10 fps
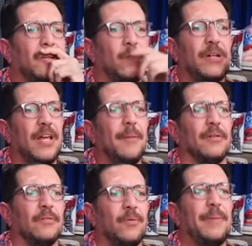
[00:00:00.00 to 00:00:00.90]
So we're
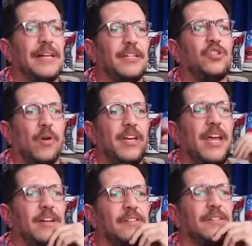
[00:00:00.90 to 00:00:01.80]
double. We're basically
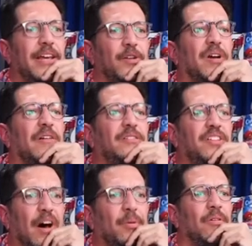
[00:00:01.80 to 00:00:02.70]
28 years later, we are
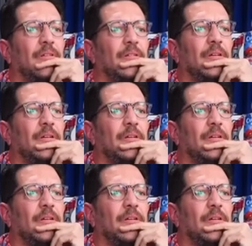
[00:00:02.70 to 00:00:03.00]
double.